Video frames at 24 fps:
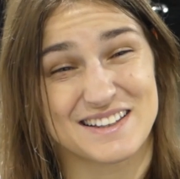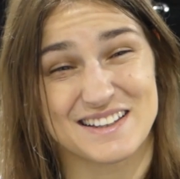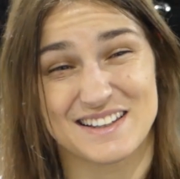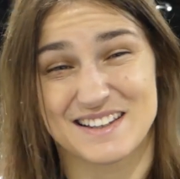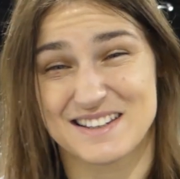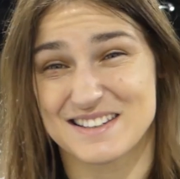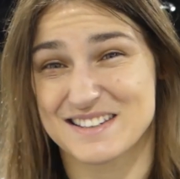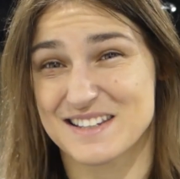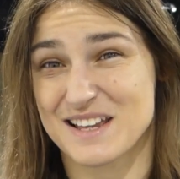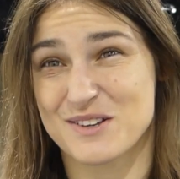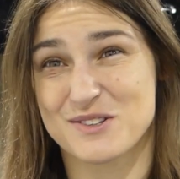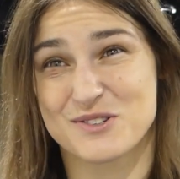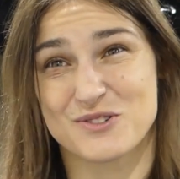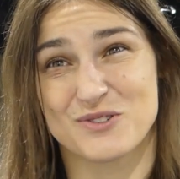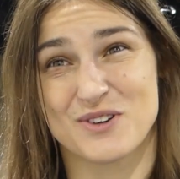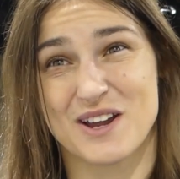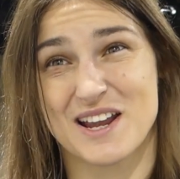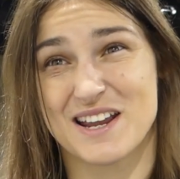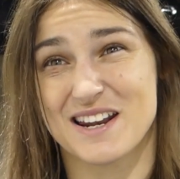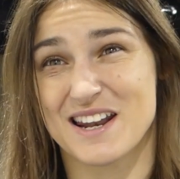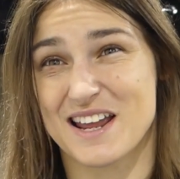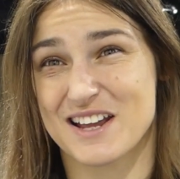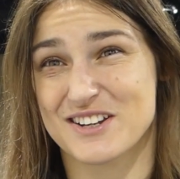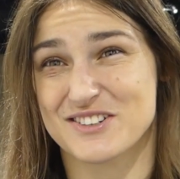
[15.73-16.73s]
It sounds
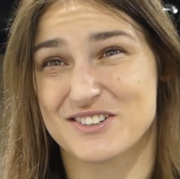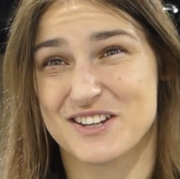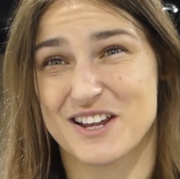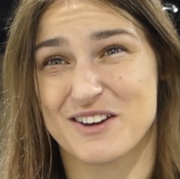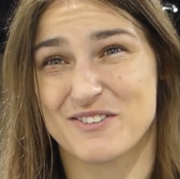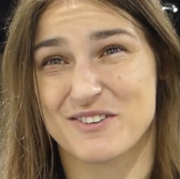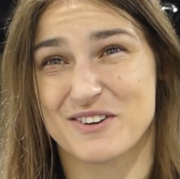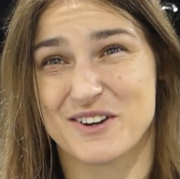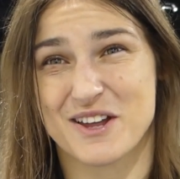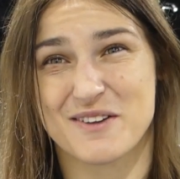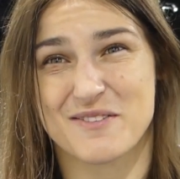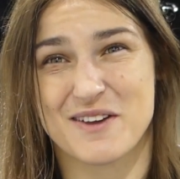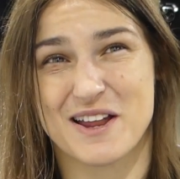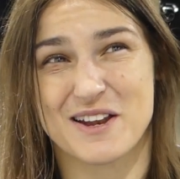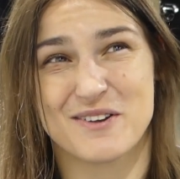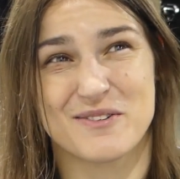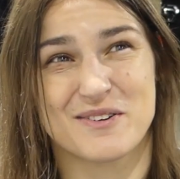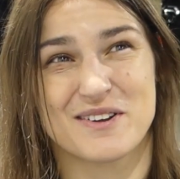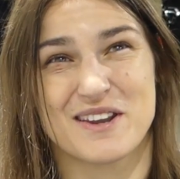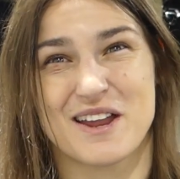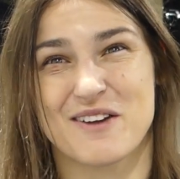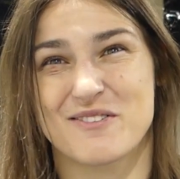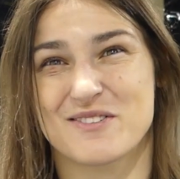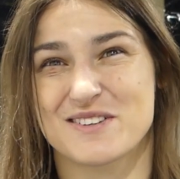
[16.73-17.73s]
great, actually. Every time
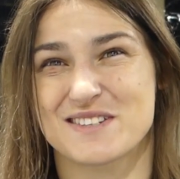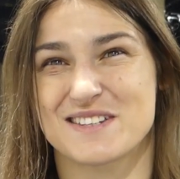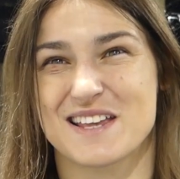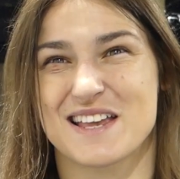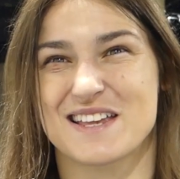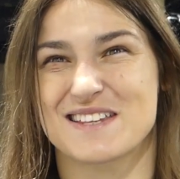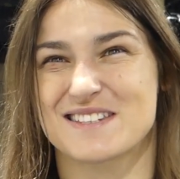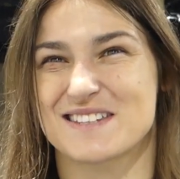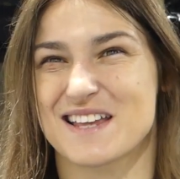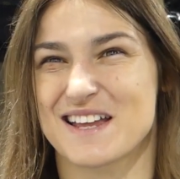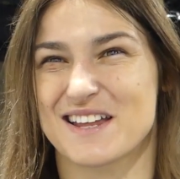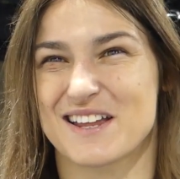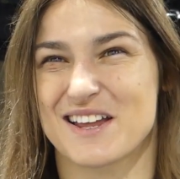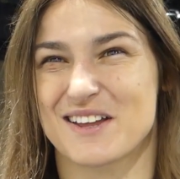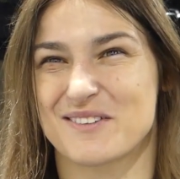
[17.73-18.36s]
anyone ever says that,